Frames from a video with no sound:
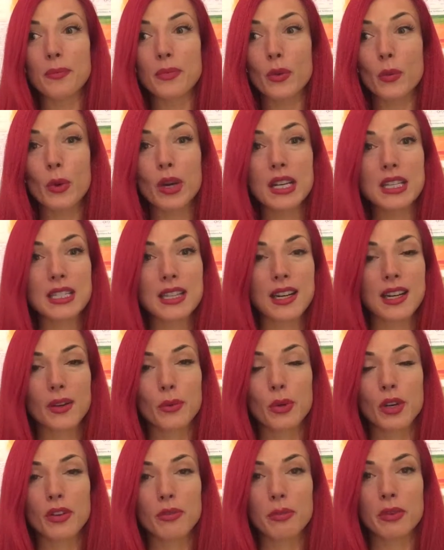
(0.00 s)
Wayne Dyer,
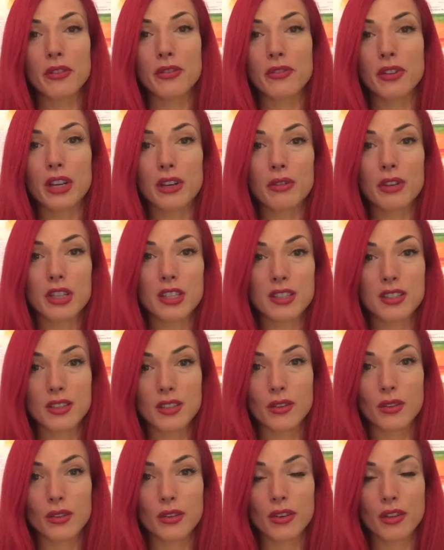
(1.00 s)
one of my favorite
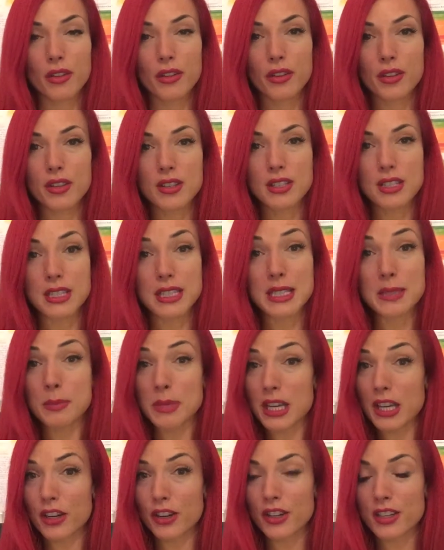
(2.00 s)
authors and
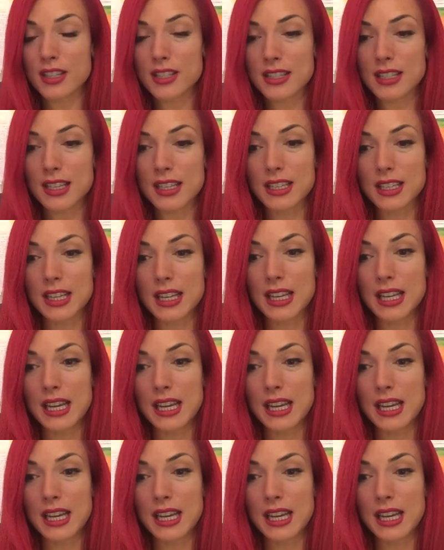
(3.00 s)
speakers, said,